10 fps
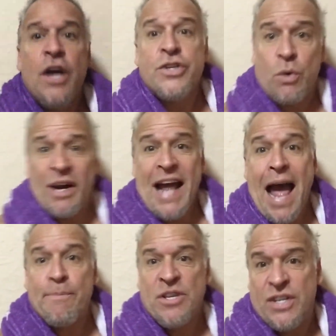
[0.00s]
So what
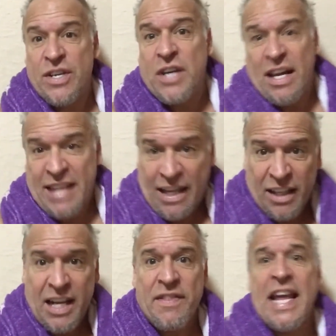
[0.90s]
happens is they click
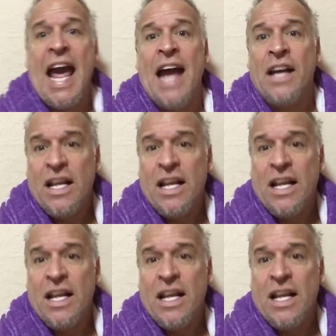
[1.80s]
on the ad,